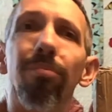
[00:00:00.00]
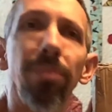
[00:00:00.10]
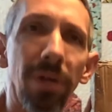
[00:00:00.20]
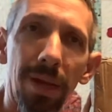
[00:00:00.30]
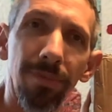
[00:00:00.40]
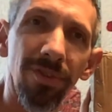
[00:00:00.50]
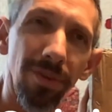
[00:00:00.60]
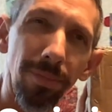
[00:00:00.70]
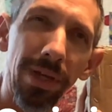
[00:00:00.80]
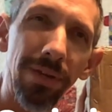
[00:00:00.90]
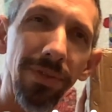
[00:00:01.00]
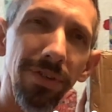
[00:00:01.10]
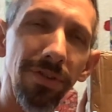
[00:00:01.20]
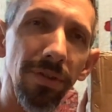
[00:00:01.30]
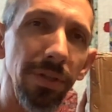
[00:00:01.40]
perhaps some kind of
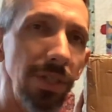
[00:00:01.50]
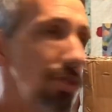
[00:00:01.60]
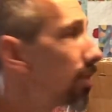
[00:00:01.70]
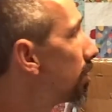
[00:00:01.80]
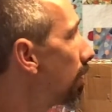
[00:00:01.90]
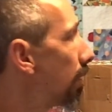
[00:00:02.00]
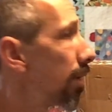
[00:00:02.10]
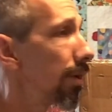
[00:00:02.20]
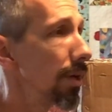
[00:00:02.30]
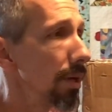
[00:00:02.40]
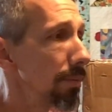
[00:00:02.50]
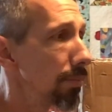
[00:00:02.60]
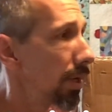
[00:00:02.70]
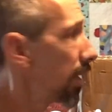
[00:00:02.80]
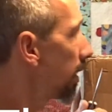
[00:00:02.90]
installation on, um,
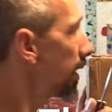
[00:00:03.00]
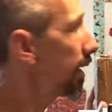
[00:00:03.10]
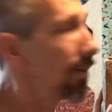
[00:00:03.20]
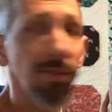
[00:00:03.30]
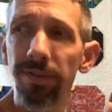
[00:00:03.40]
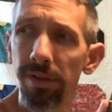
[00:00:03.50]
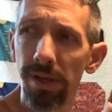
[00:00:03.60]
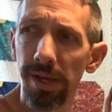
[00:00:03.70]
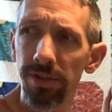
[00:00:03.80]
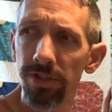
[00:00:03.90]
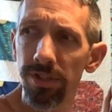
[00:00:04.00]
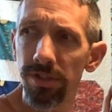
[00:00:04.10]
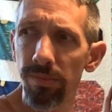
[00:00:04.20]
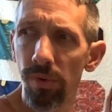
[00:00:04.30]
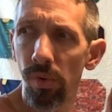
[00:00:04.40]
it's actually
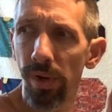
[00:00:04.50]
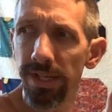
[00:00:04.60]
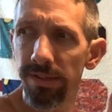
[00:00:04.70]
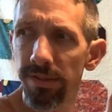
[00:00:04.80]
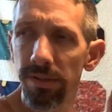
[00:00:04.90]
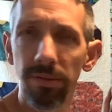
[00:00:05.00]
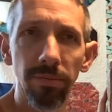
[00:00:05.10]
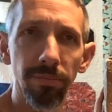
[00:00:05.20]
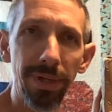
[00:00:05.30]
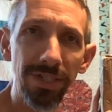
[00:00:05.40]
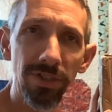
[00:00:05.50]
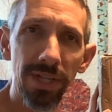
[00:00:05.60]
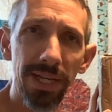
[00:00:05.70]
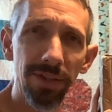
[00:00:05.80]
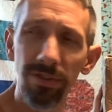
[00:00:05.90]
some white bench
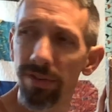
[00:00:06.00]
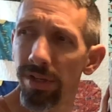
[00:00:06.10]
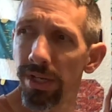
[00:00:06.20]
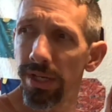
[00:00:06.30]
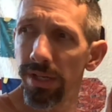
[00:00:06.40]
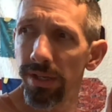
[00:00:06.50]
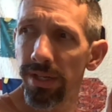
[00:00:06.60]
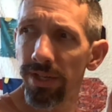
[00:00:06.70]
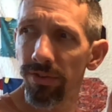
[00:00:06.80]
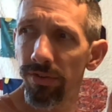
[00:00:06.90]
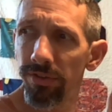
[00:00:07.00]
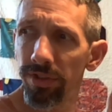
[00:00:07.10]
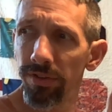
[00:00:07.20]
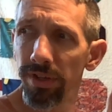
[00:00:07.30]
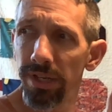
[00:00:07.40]
legs. I guess they're
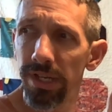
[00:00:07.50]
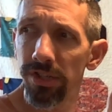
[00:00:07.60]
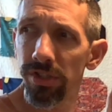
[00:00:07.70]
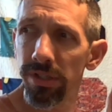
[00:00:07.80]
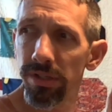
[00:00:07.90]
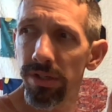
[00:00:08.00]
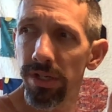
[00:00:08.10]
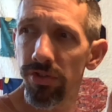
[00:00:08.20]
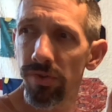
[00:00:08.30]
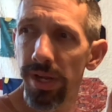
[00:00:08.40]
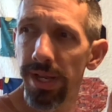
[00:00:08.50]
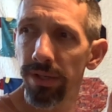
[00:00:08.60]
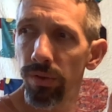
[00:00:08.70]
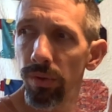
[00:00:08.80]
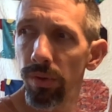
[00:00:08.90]
16 inch and they're a
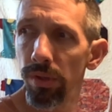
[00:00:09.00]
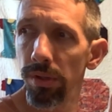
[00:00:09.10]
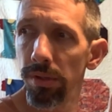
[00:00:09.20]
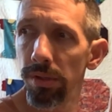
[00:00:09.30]
triangle